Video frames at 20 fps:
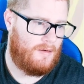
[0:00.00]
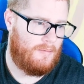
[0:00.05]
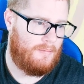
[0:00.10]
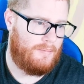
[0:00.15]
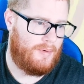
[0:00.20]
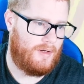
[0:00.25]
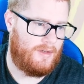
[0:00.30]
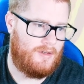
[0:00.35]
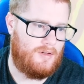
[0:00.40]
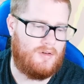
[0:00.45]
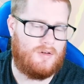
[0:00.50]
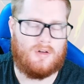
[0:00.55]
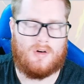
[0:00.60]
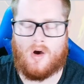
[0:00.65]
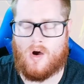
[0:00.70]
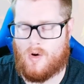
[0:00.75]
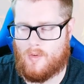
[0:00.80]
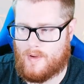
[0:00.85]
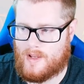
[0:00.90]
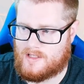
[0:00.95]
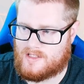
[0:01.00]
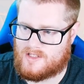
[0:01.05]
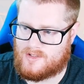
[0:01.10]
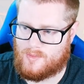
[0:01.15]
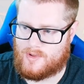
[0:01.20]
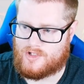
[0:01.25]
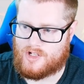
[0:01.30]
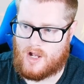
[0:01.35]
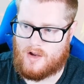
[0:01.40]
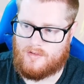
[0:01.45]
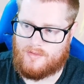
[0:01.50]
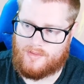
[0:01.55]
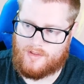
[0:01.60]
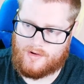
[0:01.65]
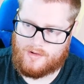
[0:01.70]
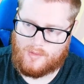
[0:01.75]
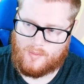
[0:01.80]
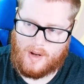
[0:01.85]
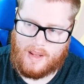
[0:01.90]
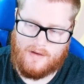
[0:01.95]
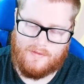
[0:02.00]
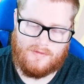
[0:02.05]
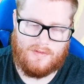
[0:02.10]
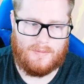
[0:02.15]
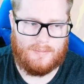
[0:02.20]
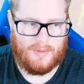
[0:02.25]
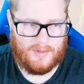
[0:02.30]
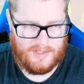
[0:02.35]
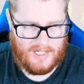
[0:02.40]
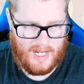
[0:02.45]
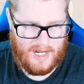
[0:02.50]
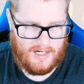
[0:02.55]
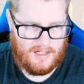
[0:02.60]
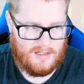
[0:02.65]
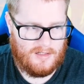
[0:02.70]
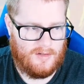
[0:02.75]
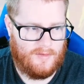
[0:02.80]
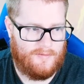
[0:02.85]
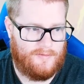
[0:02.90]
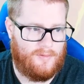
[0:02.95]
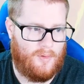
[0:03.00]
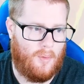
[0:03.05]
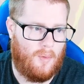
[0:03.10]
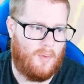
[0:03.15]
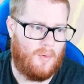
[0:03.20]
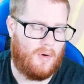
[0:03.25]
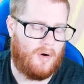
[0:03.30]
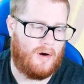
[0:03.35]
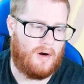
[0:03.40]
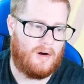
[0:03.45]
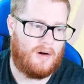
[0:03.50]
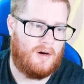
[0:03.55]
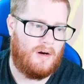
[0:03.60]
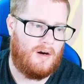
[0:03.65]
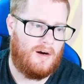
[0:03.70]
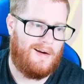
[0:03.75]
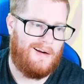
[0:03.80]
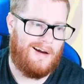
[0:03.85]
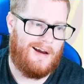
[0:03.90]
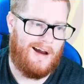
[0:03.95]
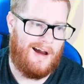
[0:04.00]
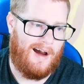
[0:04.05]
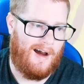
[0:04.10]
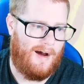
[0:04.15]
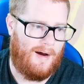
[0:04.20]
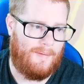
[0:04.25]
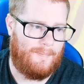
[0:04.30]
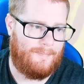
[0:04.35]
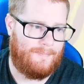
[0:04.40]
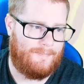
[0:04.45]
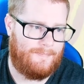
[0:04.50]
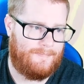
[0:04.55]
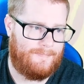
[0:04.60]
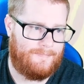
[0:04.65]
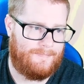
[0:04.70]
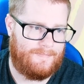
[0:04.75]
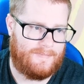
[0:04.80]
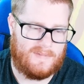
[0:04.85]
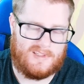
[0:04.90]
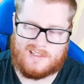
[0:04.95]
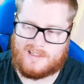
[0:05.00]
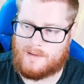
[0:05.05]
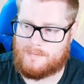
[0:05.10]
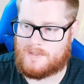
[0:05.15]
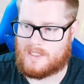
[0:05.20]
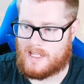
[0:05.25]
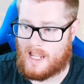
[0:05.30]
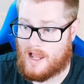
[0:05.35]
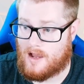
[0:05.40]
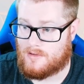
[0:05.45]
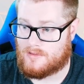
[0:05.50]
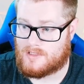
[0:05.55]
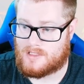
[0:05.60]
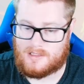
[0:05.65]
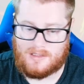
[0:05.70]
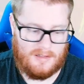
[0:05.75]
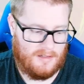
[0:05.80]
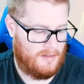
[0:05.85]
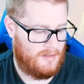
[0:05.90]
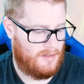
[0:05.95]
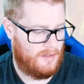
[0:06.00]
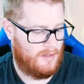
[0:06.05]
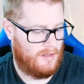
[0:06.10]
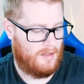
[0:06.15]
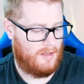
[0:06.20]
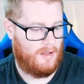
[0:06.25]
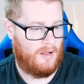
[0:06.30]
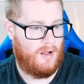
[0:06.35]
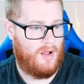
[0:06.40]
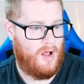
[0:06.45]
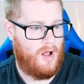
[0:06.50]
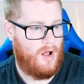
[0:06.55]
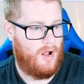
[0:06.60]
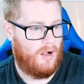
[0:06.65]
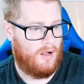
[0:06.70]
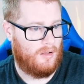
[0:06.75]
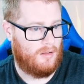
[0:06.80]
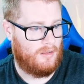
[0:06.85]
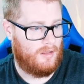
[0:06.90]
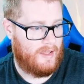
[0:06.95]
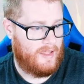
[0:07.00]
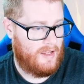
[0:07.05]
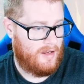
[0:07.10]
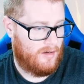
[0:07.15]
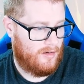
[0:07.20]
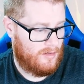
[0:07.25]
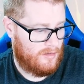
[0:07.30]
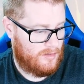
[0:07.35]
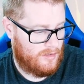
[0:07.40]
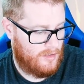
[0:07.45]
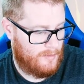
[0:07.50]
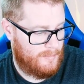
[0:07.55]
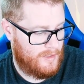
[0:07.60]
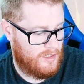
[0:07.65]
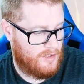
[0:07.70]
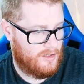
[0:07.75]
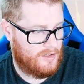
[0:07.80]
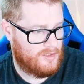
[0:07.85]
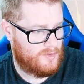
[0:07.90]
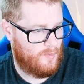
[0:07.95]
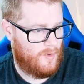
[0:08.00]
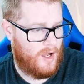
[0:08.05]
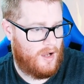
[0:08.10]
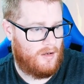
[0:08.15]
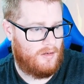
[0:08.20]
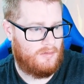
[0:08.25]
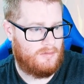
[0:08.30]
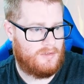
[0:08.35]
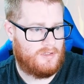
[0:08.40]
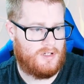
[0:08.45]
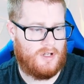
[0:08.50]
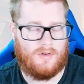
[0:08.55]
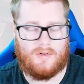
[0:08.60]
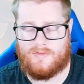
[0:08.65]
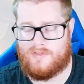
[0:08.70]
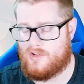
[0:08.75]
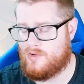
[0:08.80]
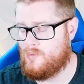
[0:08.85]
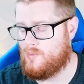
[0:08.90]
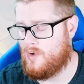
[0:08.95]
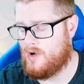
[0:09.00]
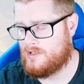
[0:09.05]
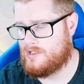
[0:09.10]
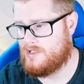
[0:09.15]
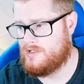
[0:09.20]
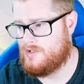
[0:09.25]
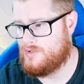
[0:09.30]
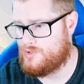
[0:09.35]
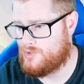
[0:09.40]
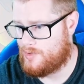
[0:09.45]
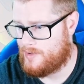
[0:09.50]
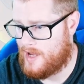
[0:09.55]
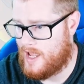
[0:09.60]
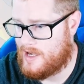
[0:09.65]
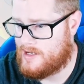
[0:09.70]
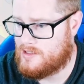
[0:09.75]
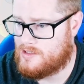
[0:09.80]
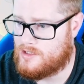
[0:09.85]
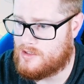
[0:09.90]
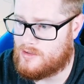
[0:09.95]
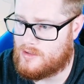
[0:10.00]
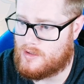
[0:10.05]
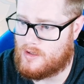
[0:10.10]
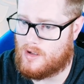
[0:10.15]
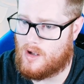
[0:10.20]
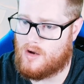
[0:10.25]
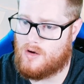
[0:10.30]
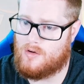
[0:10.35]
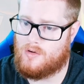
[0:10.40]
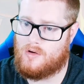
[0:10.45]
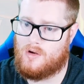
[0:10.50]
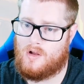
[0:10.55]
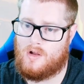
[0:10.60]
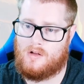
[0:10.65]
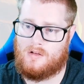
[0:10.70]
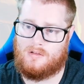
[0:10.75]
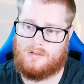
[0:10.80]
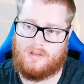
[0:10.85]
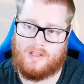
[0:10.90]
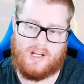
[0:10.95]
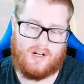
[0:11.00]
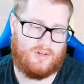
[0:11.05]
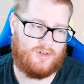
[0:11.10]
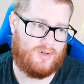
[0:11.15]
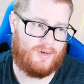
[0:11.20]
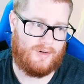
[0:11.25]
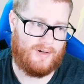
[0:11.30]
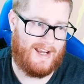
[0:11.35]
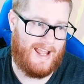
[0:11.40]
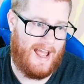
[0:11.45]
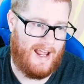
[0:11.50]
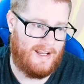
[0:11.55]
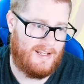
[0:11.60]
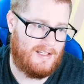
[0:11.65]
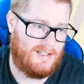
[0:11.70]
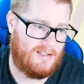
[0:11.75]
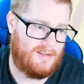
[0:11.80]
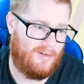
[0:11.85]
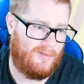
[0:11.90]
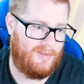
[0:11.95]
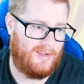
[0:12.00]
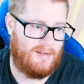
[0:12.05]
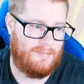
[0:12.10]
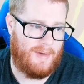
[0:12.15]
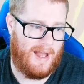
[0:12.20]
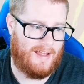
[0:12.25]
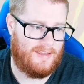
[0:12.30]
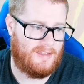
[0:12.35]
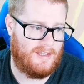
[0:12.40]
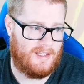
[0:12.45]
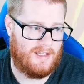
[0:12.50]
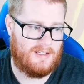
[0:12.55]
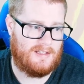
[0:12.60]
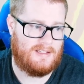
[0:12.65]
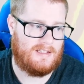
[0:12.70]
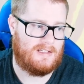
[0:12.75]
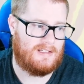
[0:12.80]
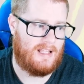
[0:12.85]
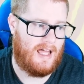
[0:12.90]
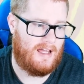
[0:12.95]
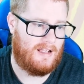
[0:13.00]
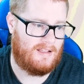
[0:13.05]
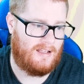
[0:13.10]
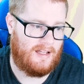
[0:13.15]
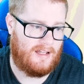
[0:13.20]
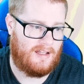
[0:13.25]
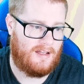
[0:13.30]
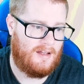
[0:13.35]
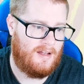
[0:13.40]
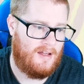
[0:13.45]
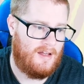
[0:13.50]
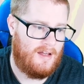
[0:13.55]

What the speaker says: but you could always switch out Thunderwave for Protect, for something else. Leer could be good as well. So if you want to do Tornadus, you can go Leer Tornadus. The only bad thing is that like